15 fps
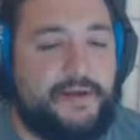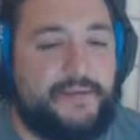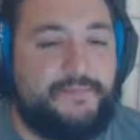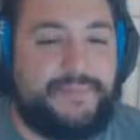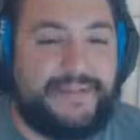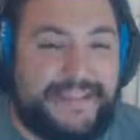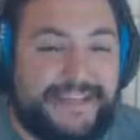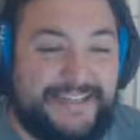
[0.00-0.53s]

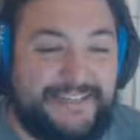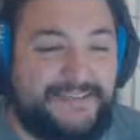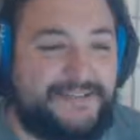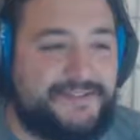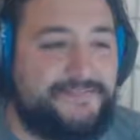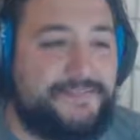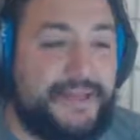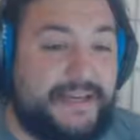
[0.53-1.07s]

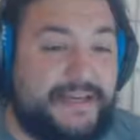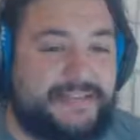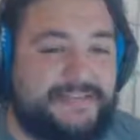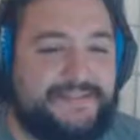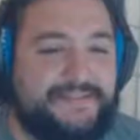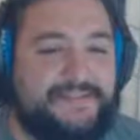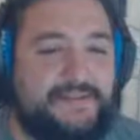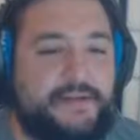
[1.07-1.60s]
Please,
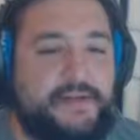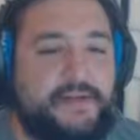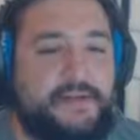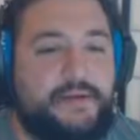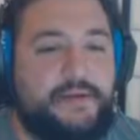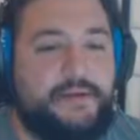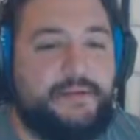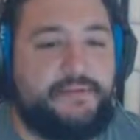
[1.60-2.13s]
please.
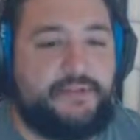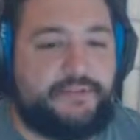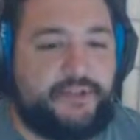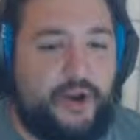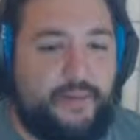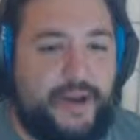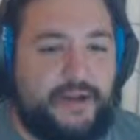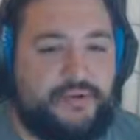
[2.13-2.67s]
To
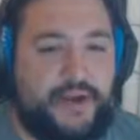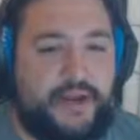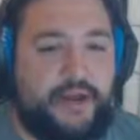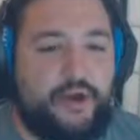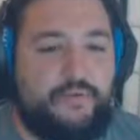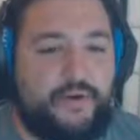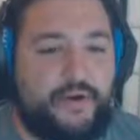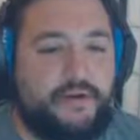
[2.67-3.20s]
start my training
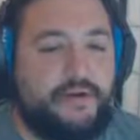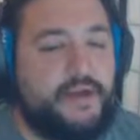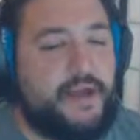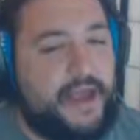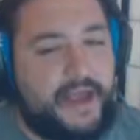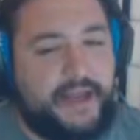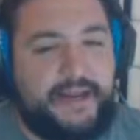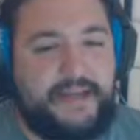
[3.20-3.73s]
over.
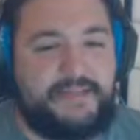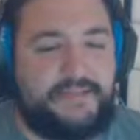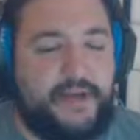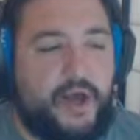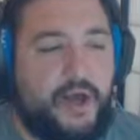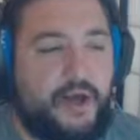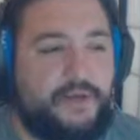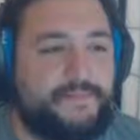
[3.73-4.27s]
And he's
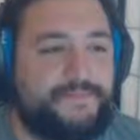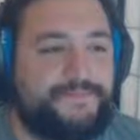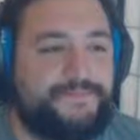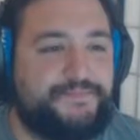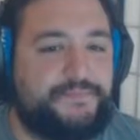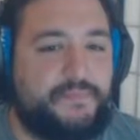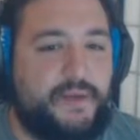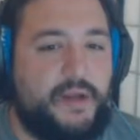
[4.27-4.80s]
gone.
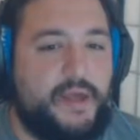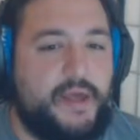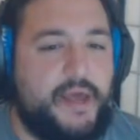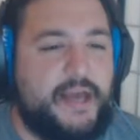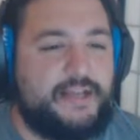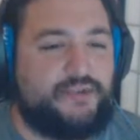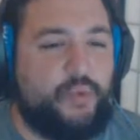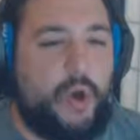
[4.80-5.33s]

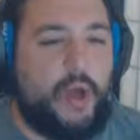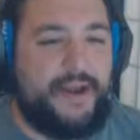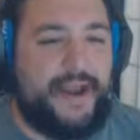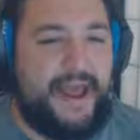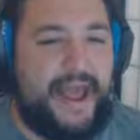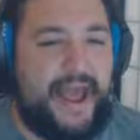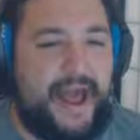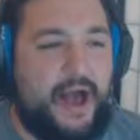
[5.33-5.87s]
That's one
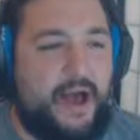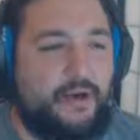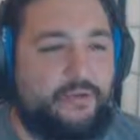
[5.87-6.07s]
down.